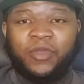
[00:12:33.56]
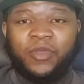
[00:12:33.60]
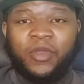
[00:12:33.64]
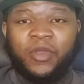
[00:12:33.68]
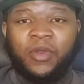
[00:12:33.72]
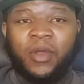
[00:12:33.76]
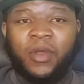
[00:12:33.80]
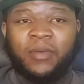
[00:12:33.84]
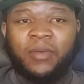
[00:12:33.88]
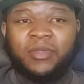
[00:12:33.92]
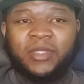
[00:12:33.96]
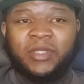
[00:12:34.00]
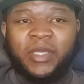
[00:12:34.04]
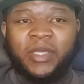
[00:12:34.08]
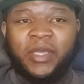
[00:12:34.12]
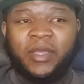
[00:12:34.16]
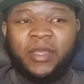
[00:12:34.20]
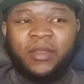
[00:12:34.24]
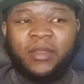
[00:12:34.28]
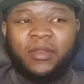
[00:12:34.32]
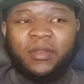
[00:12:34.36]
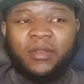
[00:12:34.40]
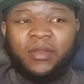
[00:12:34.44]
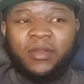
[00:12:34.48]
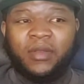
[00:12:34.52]
You know what I'm
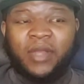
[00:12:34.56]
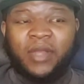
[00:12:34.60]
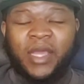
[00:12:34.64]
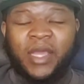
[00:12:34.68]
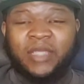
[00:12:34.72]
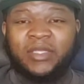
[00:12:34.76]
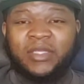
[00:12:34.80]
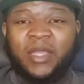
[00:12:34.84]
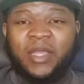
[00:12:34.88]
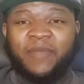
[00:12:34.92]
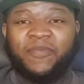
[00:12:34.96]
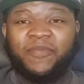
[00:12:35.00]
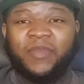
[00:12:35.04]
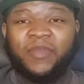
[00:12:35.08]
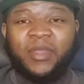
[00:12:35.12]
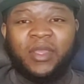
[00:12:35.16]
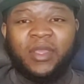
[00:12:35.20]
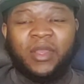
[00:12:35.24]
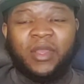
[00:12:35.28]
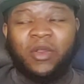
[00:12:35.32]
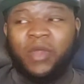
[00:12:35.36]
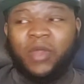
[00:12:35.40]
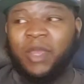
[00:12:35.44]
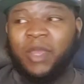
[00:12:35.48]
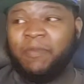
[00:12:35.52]
saying? Let's not,
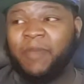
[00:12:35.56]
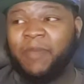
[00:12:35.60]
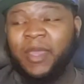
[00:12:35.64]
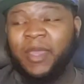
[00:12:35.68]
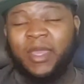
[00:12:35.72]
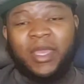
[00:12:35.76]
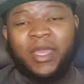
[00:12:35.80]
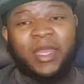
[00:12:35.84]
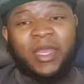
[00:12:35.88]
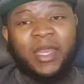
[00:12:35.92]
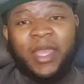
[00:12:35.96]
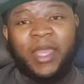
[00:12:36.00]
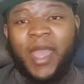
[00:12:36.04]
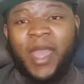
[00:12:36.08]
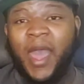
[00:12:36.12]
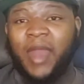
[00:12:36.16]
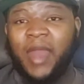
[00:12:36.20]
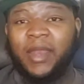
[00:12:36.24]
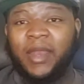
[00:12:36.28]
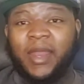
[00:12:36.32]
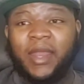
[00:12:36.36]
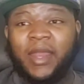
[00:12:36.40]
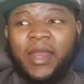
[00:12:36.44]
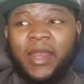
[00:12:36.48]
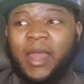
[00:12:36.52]
you know, he picked Kenny
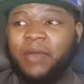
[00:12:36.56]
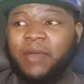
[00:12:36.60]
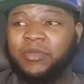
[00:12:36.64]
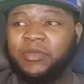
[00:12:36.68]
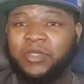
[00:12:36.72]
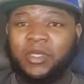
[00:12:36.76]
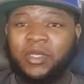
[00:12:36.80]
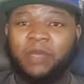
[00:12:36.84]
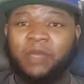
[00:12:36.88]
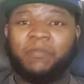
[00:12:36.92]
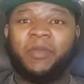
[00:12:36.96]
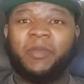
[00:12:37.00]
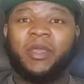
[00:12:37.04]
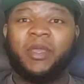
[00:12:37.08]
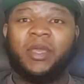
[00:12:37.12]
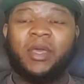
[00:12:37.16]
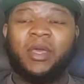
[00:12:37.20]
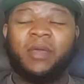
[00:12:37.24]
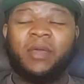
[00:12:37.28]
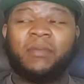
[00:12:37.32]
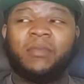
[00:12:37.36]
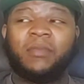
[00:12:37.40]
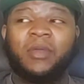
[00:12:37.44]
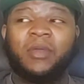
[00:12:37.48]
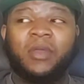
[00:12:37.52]
Galladay. That was a good
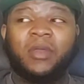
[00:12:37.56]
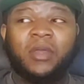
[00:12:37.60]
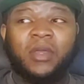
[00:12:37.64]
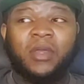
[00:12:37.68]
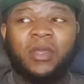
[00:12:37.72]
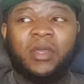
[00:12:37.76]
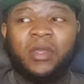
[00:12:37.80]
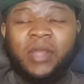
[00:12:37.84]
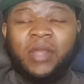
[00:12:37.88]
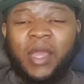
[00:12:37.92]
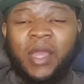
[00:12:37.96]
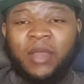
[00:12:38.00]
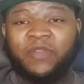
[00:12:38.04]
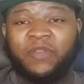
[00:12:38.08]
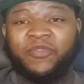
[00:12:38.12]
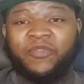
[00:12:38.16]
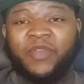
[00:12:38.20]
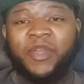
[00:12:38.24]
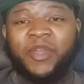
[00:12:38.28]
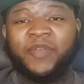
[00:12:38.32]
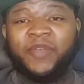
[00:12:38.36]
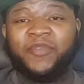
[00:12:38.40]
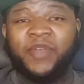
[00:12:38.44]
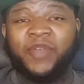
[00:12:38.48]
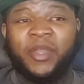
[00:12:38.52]
pickup. That was
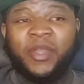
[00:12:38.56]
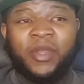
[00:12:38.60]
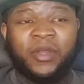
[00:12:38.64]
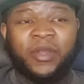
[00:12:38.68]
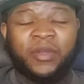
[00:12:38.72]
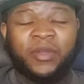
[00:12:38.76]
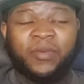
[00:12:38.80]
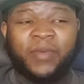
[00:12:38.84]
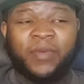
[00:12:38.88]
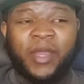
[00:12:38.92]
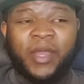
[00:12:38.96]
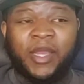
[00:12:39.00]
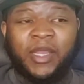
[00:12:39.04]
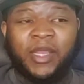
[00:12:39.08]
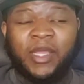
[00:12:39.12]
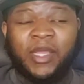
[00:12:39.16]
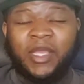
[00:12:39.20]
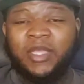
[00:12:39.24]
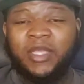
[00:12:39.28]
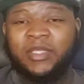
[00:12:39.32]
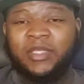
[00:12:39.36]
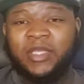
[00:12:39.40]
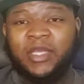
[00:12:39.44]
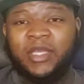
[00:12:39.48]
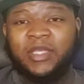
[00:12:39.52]
very, very underrated.
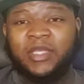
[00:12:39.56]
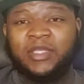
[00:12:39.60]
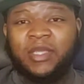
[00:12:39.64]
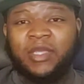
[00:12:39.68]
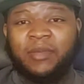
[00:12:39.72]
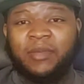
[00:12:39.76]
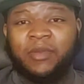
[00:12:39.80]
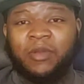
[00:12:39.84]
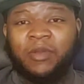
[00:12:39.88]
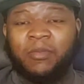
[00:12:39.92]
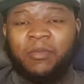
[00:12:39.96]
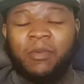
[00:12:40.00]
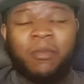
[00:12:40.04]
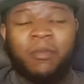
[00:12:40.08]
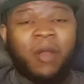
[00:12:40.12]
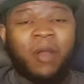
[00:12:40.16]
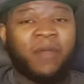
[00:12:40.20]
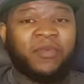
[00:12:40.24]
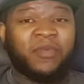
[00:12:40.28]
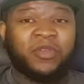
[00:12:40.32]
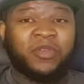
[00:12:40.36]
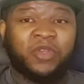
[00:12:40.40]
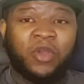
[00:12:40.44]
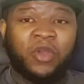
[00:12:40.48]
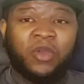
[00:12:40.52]
He seen something, but
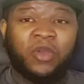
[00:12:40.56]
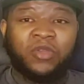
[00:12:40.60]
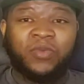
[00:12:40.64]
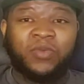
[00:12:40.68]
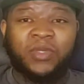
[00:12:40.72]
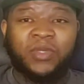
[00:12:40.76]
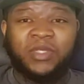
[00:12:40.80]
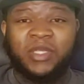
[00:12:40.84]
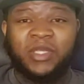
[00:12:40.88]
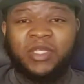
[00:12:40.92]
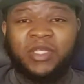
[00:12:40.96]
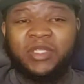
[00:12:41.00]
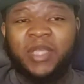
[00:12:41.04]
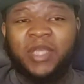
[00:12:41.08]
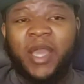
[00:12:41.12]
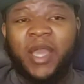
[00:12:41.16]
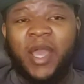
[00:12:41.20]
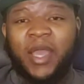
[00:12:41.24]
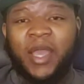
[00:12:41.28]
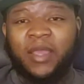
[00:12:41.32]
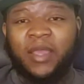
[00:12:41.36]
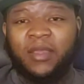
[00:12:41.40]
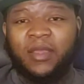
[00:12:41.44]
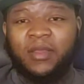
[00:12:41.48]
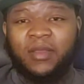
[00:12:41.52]
Marvin Jones wasn't his
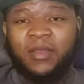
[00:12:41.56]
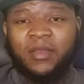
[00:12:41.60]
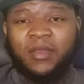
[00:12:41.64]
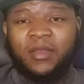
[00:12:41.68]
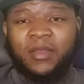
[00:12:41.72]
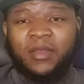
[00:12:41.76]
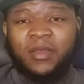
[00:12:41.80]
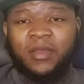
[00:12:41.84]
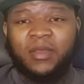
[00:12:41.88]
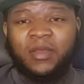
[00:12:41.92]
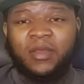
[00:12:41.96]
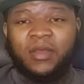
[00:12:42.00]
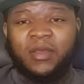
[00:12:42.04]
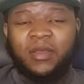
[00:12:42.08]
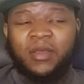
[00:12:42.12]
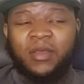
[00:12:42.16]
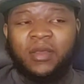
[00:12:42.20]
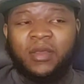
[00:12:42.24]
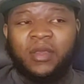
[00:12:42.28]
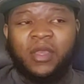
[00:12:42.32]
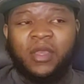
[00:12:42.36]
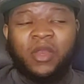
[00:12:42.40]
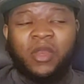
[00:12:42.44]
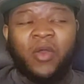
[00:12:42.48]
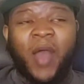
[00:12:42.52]
guy.
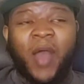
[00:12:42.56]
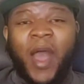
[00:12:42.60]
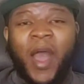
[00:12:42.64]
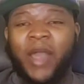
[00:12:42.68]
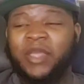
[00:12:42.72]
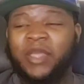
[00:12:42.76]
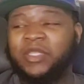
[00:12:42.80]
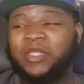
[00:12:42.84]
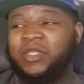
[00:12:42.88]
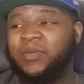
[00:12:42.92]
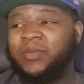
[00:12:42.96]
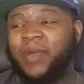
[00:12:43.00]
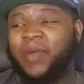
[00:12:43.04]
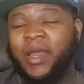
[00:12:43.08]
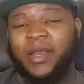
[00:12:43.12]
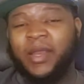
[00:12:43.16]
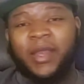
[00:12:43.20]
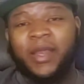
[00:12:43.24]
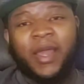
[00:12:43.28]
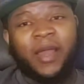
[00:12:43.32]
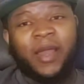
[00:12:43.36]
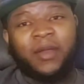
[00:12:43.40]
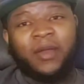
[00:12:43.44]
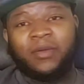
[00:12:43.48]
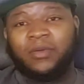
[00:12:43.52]
You know, Hockenson right
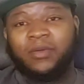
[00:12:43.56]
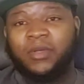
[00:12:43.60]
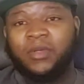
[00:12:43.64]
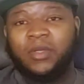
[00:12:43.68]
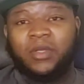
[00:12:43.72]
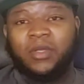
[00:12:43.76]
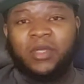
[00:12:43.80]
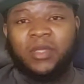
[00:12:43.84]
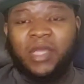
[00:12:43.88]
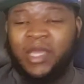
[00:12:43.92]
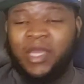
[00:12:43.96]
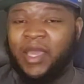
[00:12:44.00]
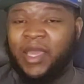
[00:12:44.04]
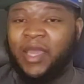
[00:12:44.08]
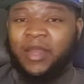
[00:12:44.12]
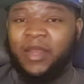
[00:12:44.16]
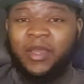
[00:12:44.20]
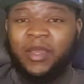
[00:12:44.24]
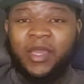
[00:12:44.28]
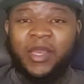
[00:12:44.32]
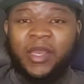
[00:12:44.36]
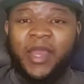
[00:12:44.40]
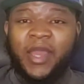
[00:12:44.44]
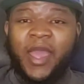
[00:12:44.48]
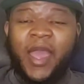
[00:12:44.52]
now, he ain't
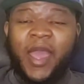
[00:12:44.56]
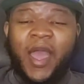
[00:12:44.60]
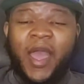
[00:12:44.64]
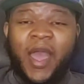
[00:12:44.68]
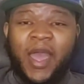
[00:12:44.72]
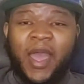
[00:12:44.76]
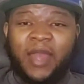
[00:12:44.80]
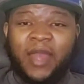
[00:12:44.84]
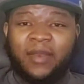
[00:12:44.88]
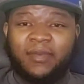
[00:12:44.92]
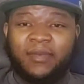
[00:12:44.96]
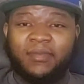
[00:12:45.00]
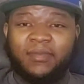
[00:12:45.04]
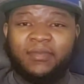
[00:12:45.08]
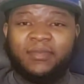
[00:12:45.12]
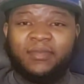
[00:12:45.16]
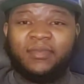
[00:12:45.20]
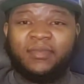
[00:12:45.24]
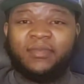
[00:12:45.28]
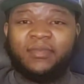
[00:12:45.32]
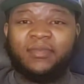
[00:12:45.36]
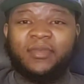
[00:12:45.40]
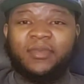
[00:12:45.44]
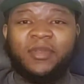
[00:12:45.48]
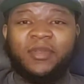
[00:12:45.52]
looking that hot.
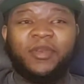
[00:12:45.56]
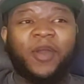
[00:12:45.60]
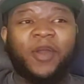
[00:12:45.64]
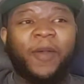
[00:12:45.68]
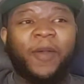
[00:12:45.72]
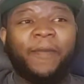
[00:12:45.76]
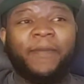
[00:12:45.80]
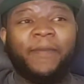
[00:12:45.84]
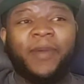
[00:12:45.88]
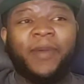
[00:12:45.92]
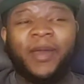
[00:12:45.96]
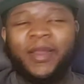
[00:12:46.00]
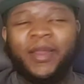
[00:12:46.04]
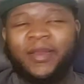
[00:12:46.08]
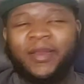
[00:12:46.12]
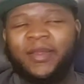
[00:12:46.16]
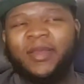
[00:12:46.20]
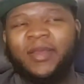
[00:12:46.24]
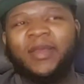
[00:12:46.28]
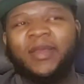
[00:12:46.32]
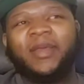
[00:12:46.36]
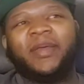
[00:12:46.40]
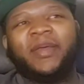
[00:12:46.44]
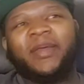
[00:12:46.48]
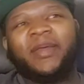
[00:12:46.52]
You know, but